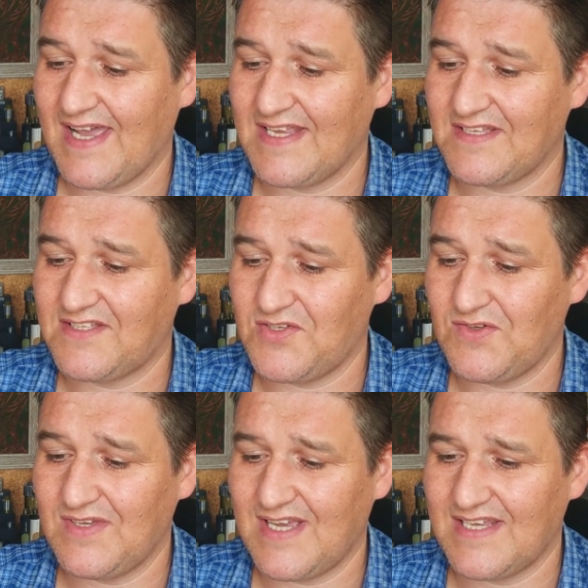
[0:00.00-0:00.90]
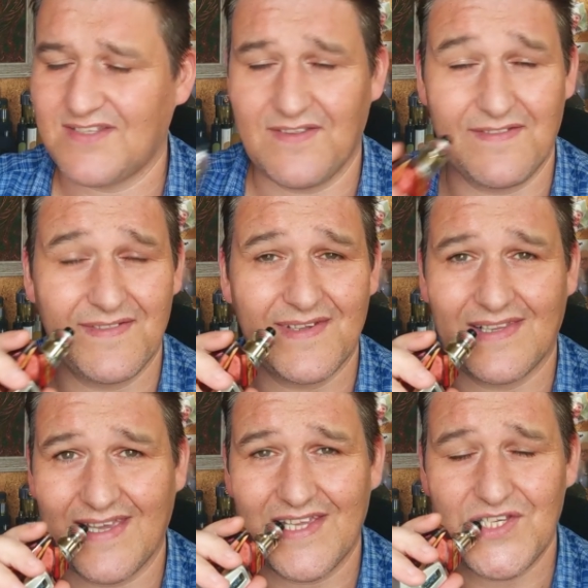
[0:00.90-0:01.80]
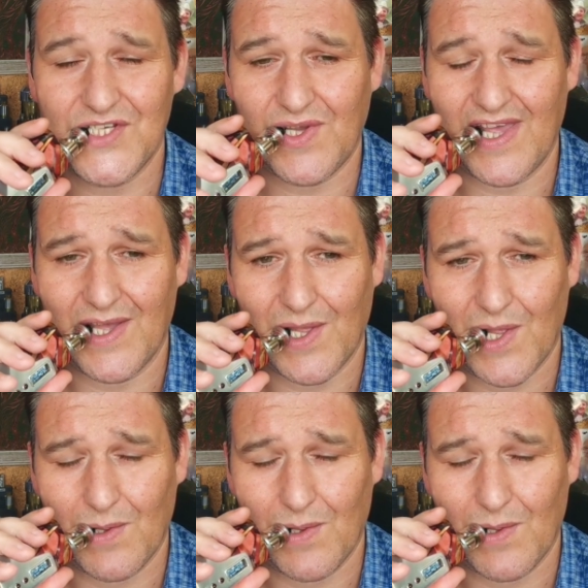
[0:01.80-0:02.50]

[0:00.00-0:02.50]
and to thoroughly enjoy it.